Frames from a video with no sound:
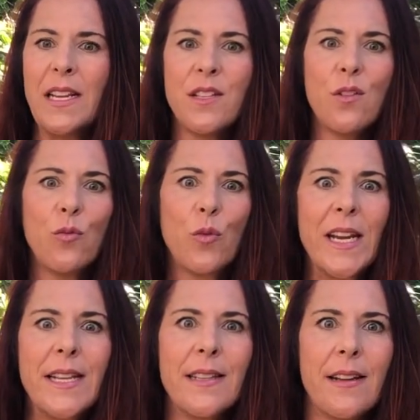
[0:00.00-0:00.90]
the
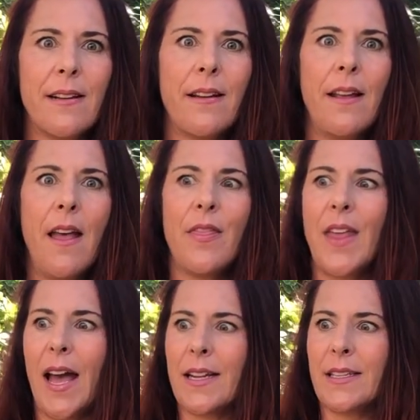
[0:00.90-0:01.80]
reason
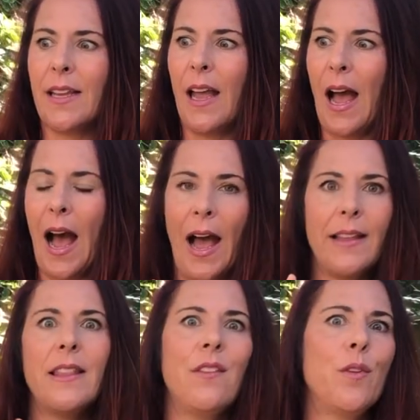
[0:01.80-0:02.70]
that I
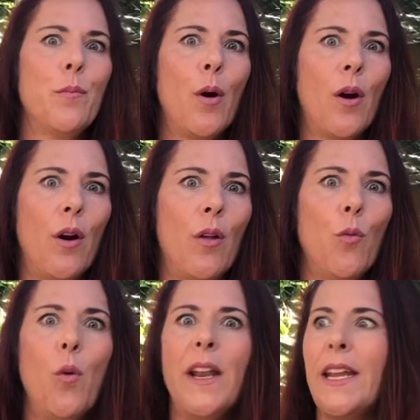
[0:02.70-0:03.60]
live in Paarl?
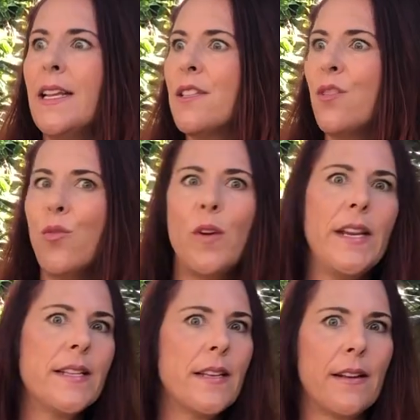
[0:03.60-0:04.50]
What is the
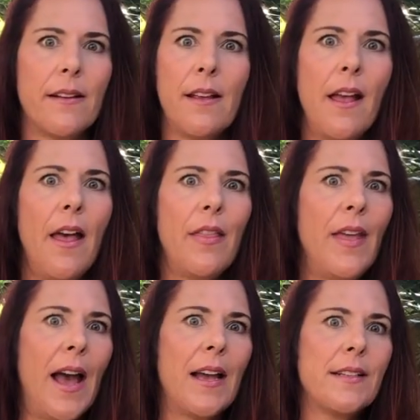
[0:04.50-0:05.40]
reason
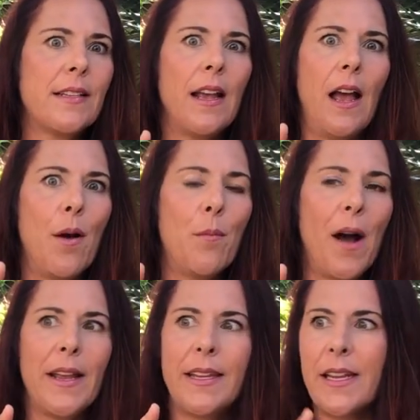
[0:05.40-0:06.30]
that
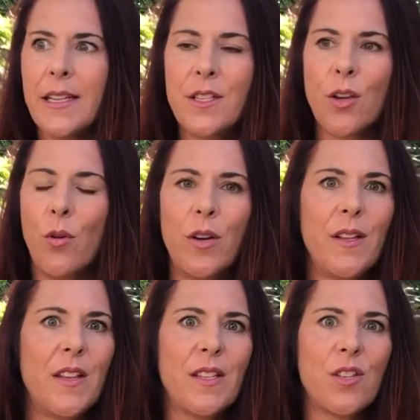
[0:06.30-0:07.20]
my kids go to
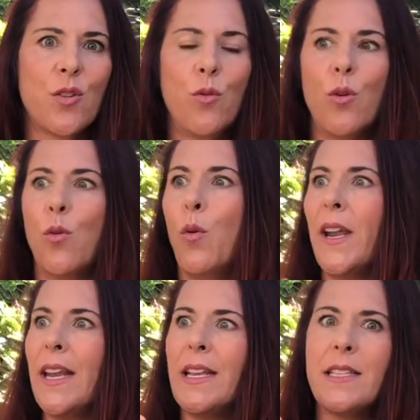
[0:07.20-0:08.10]
this school? What
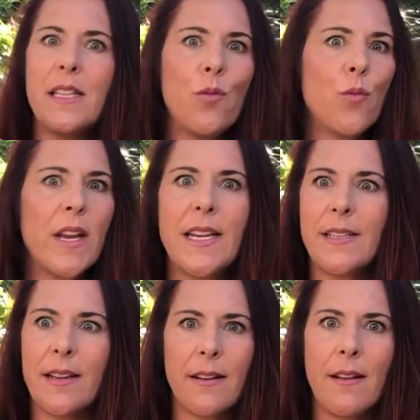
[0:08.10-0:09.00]
is
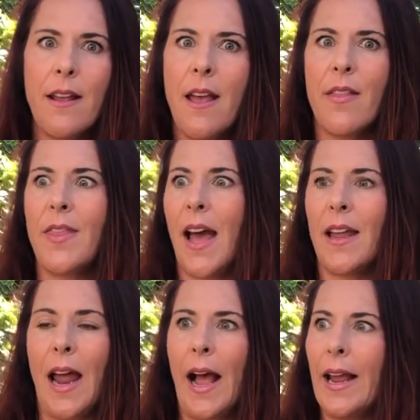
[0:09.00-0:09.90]
reason that
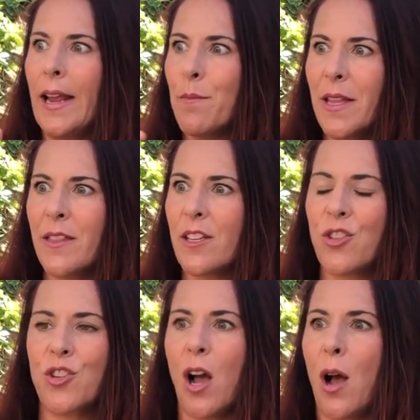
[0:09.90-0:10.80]
I am in this
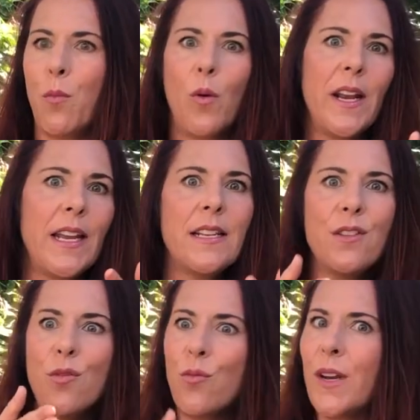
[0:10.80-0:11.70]
job? What is
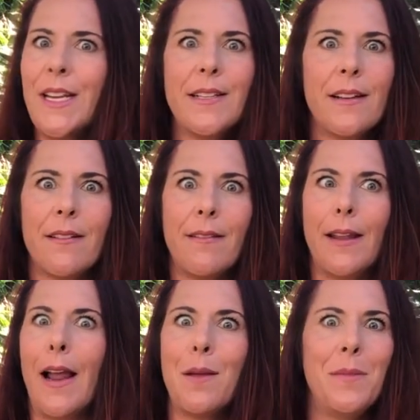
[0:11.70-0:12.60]
the reason
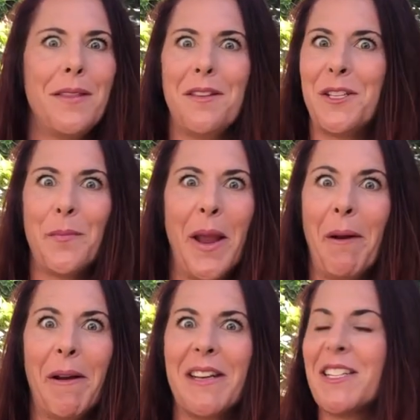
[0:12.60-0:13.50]
that I'm in this
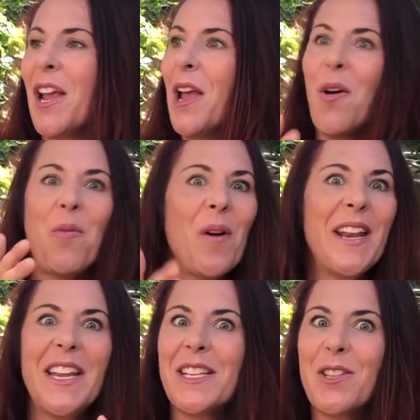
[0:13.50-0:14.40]
marriage? What
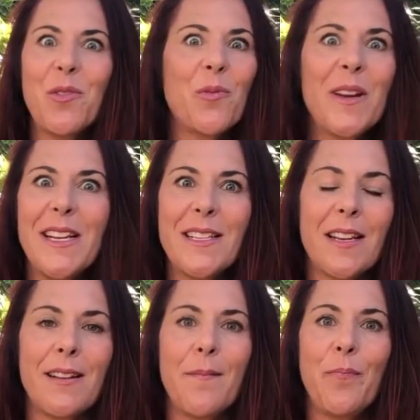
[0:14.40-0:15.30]
is the
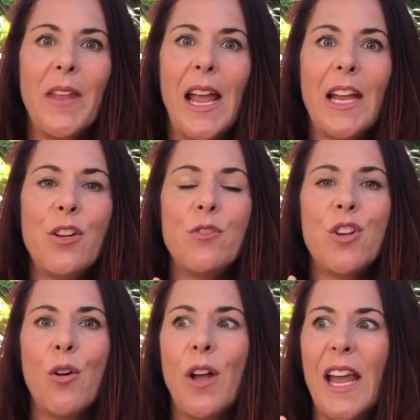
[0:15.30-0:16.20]
reason? And you
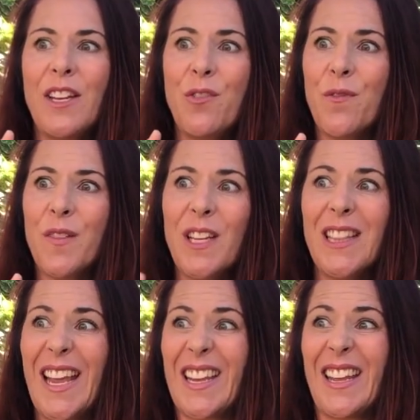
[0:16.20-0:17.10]
feel
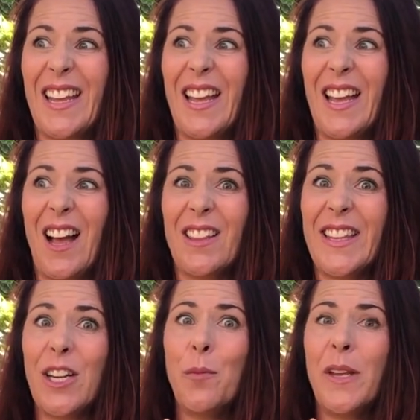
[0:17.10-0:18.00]
like a
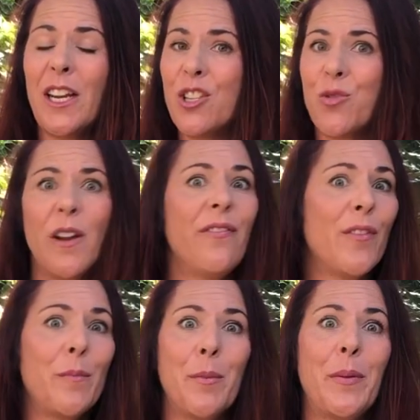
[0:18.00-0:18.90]
little bit adrift
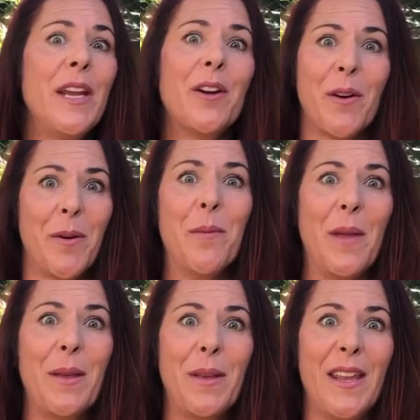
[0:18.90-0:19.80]
from the pier,
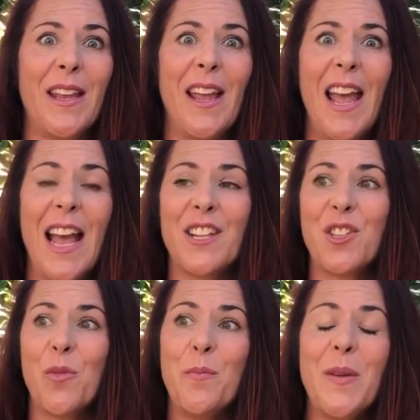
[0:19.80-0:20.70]
maybe. And
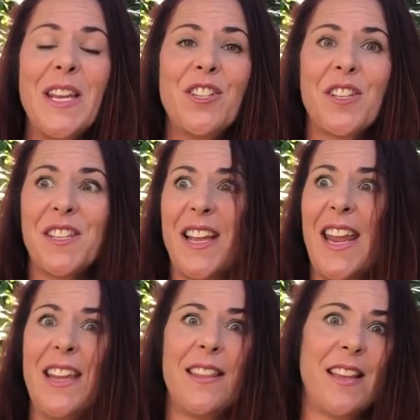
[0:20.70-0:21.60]
so me just
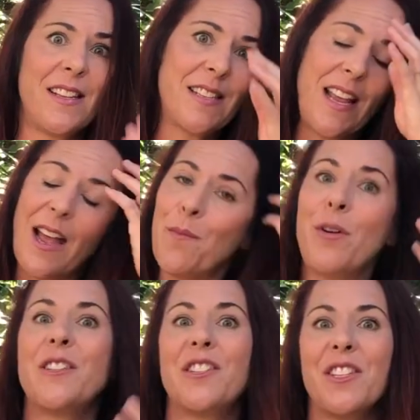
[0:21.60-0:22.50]
saying this
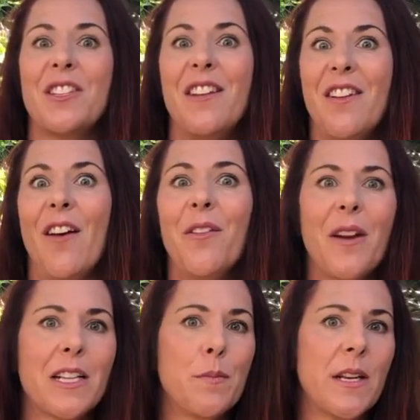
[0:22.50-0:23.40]
puts just another
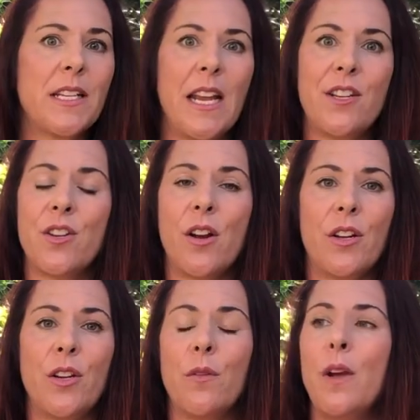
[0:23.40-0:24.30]
expectation on
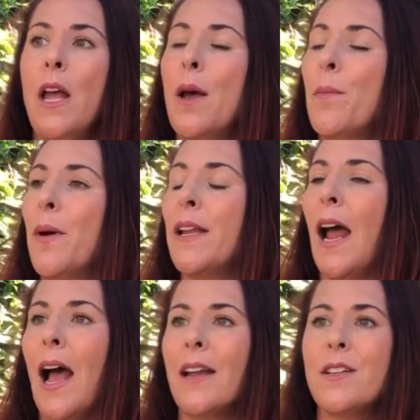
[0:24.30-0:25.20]
you. But
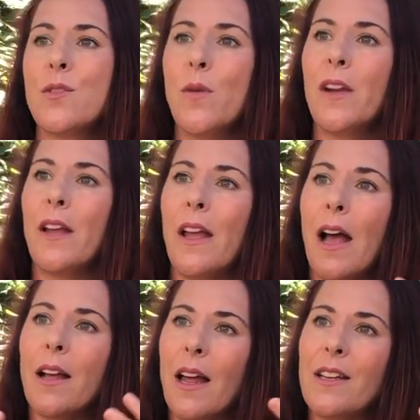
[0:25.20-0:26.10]
I just want
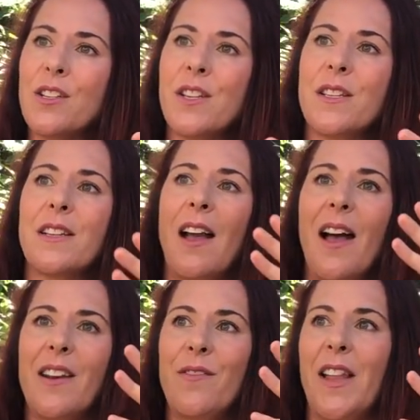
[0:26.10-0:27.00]
to just
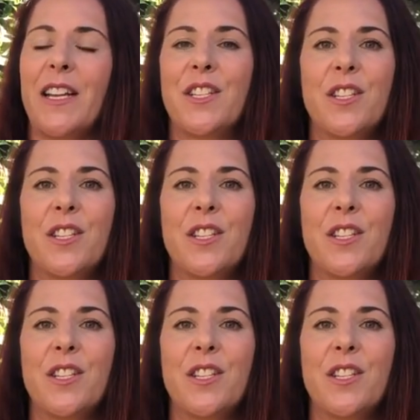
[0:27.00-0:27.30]
kind of like